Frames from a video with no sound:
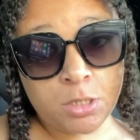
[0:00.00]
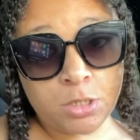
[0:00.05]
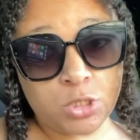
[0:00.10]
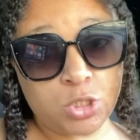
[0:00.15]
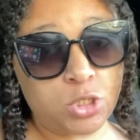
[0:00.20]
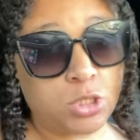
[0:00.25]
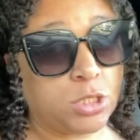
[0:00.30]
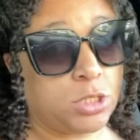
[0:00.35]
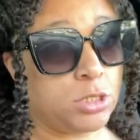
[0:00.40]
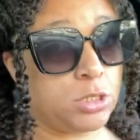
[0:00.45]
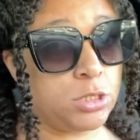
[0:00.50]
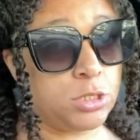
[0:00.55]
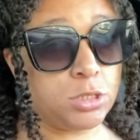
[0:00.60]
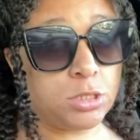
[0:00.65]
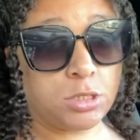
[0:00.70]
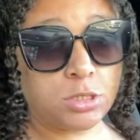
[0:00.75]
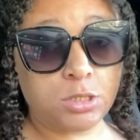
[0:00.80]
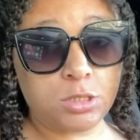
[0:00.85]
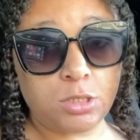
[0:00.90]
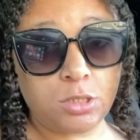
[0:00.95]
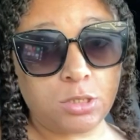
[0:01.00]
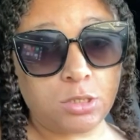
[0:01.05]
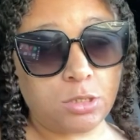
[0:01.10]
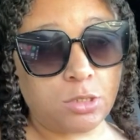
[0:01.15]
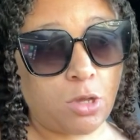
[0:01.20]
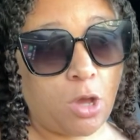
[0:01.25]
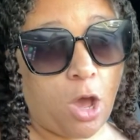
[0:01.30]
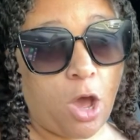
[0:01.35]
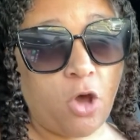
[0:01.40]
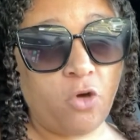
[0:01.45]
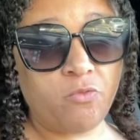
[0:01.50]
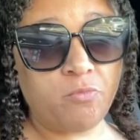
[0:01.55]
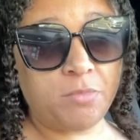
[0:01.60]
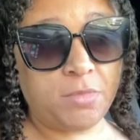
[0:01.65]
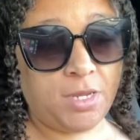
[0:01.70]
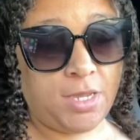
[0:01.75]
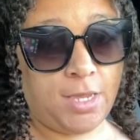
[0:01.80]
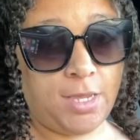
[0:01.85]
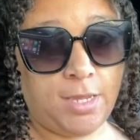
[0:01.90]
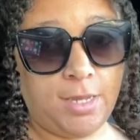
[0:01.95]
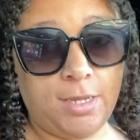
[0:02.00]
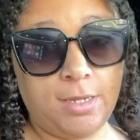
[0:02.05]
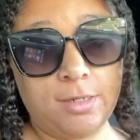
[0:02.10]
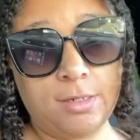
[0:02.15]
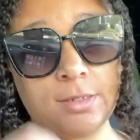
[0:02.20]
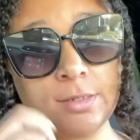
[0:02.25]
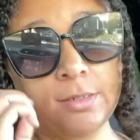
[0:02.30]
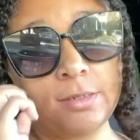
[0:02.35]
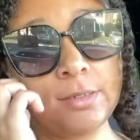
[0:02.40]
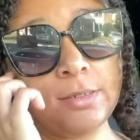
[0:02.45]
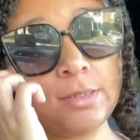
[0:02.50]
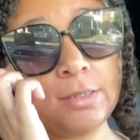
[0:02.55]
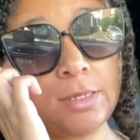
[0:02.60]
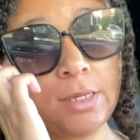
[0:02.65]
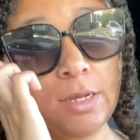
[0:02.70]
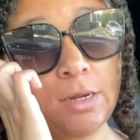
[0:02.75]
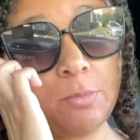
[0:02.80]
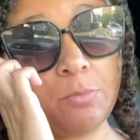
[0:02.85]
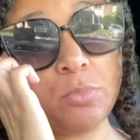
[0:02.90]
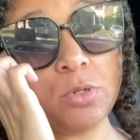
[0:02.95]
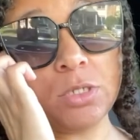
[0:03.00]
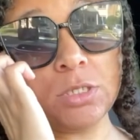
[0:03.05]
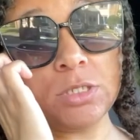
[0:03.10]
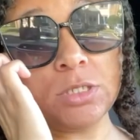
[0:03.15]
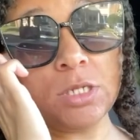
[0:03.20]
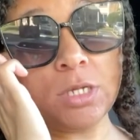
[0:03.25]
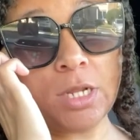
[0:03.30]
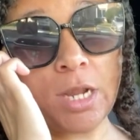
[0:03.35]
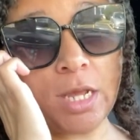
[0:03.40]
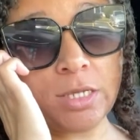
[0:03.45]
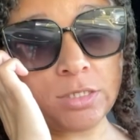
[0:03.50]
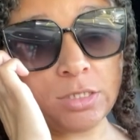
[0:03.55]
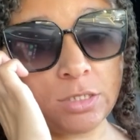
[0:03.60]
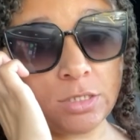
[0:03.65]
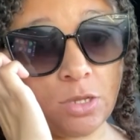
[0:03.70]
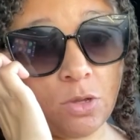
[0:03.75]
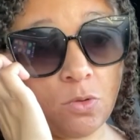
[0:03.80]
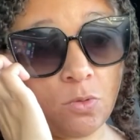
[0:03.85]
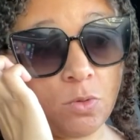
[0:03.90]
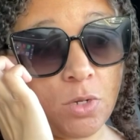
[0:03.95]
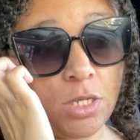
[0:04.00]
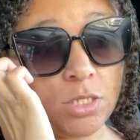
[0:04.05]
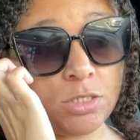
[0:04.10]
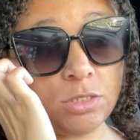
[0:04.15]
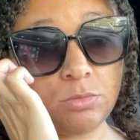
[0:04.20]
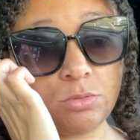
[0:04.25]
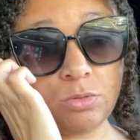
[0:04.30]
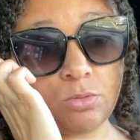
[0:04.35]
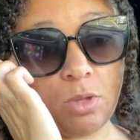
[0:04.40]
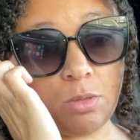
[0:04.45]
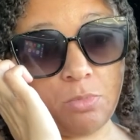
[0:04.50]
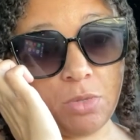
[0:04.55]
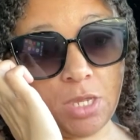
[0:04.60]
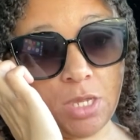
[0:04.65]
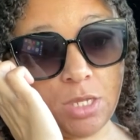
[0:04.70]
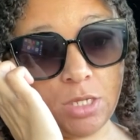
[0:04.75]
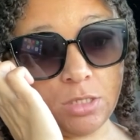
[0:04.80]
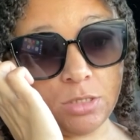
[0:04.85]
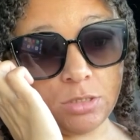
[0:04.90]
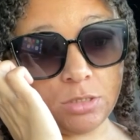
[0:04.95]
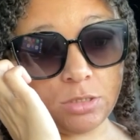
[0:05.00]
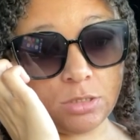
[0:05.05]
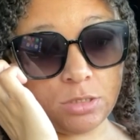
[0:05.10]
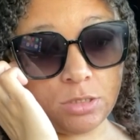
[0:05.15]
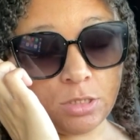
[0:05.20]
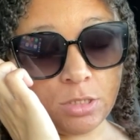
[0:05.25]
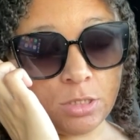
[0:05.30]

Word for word: just off my head and put sunglasses on and some sweatpants.